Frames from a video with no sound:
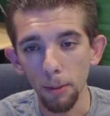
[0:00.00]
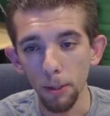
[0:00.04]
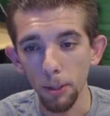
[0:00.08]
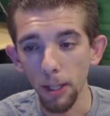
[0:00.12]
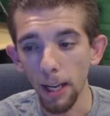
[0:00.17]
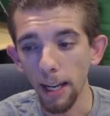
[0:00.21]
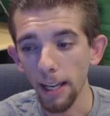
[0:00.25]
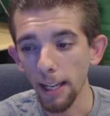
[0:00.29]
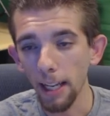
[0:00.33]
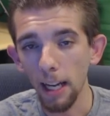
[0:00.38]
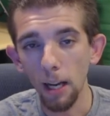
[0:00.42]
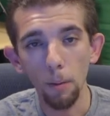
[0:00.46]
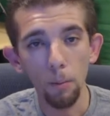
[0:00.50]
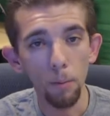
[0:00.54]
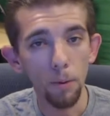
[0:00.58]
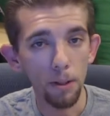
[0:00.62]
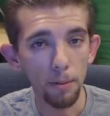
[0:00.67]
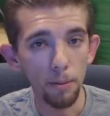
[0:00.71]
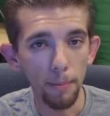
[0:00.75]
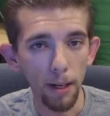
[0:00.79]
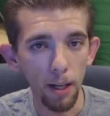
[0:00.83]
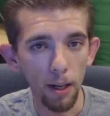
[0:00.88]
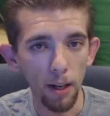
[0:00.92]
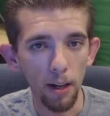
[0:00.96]
which I got
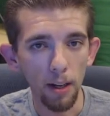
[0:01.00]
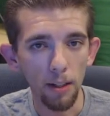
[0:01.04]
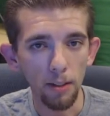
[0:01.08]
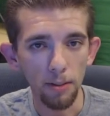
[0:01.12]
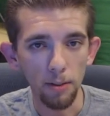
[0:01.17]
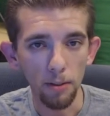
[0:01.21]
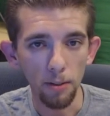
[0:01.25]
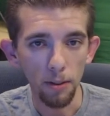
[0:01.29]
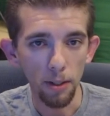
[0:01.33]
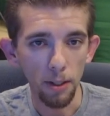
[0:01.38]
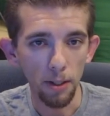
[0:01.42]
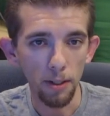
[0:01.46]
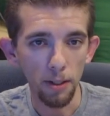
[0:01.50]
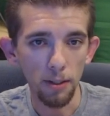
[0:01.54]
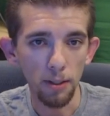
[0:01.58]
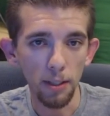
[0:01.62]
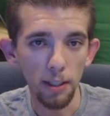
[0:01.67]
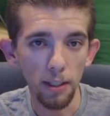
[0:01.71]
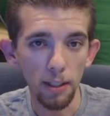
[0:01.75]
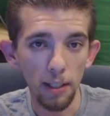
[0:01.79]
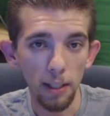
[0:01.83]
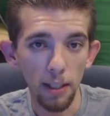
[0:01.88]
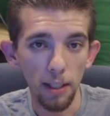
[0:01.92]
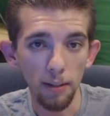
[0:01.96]
with my console
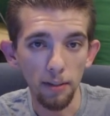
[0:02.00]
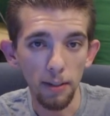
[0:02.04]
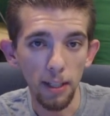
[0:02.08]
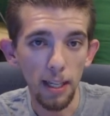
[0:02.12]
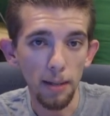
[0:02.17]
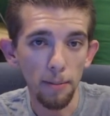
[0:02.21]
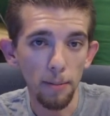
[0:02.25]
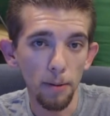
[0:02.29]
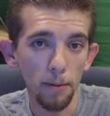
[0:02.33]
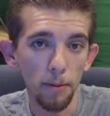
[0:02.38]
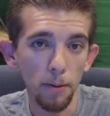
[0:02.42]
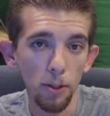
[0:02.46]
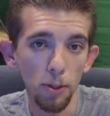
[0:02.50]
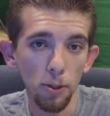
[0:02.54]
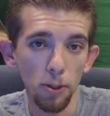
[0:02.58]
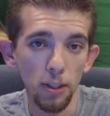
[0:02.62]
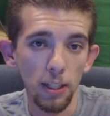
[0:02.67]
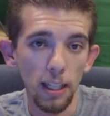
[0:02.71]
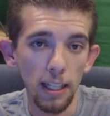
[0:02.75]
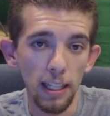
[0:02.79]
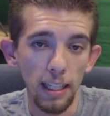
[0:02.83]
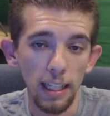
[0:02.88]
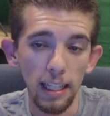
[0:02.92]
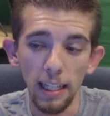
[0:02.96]
courtesy of
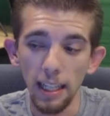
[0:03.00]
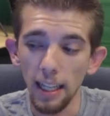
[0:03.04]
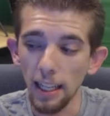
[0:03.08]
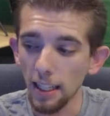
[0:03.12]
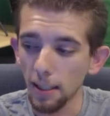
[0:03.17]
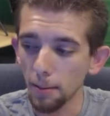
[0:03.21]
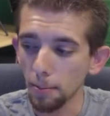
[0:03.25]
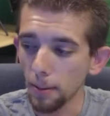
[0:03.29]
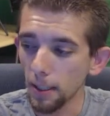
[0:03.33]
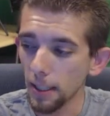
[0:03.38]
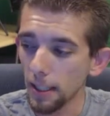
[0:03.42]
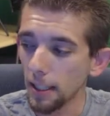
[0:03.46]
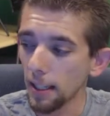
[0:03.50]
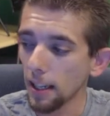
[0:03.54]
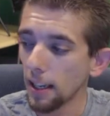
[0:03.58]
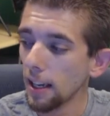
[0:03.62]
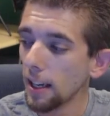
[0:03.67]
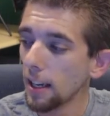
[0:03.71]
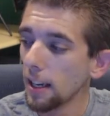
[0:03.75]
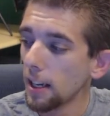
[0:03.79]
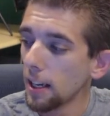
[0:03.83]
Gamerfuzion and EXP.